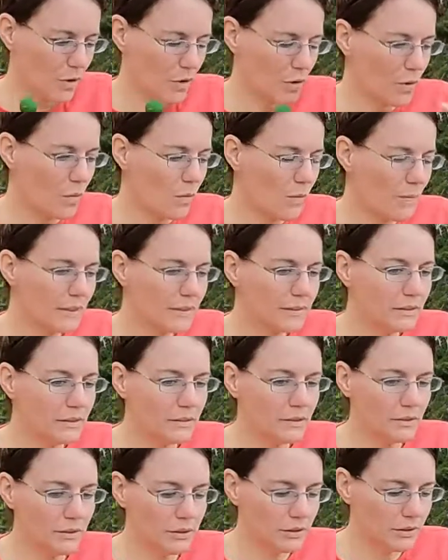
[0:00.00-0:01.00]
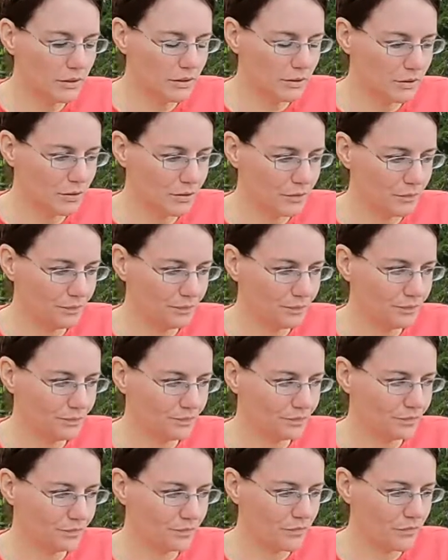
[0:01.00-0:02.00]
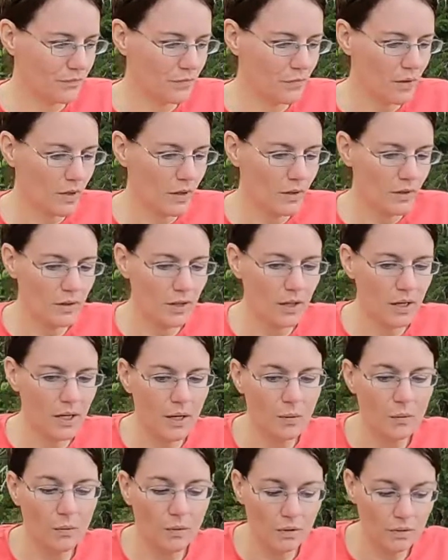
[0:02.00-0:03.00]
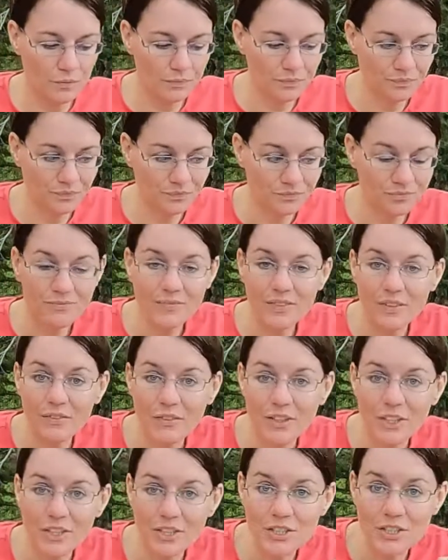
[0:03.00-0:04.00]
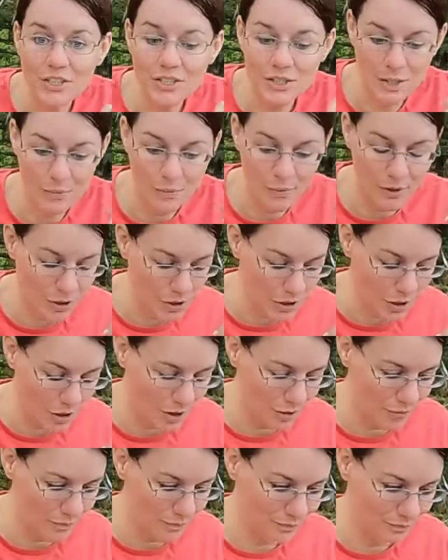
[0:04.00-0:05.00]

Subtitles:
Oh my goodness. I think I will finish this up in the car.